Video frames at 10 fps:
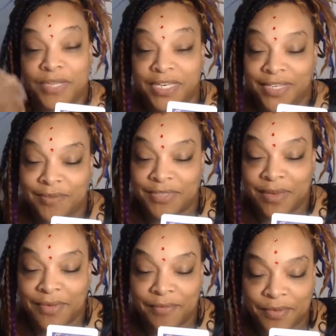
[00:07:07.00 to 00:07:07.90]
keeps
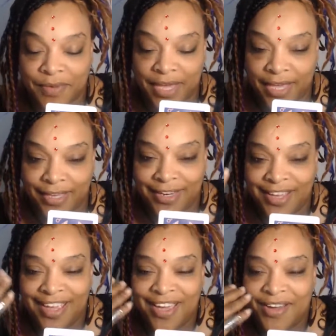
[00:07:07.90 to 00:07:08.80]
coming up in my head.
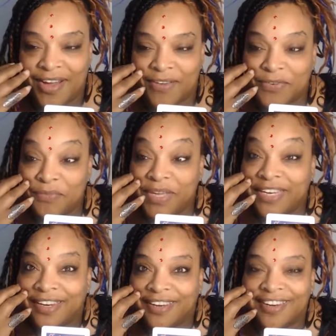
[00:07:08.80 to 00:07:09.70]

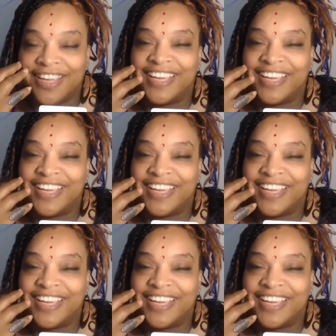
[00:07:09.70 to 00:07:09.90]
Forbidden.